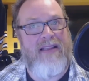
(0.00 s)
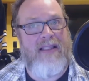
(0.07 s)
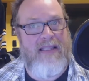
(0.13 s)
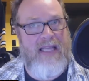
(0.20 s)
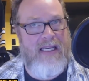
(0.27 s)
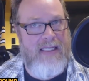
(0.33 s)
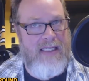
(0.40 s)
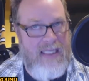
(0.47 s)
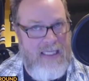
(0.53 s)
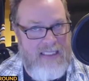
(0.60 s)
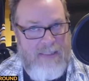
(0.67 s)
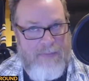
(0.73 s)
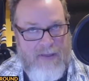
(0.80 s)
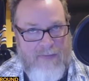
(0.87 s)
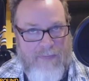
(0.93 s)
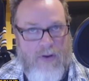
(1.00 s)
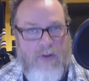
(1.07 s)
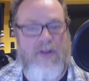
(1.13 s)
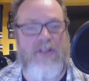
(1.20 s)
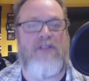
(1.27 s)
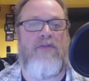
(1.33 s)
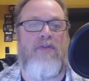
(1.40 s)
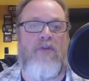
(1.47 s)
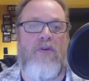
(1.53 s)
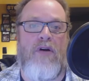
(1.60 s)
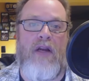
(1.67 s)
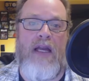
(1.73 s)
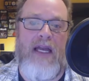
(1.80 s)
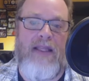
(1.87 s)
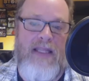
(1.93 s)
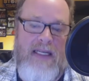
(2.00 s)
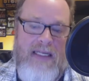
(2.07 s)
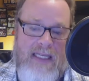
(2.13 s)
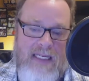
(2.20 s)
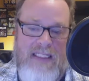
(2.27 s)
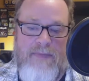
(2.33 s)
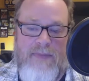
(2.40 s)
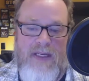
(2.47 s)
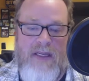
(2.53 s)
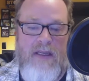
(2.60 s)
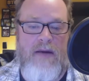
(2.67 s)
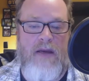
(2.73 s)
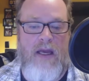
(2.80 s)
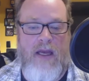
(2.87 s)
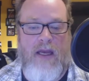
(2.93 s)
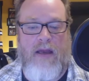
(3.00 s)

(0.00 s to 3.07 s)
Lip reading: that they need to be focused for, and they need to be,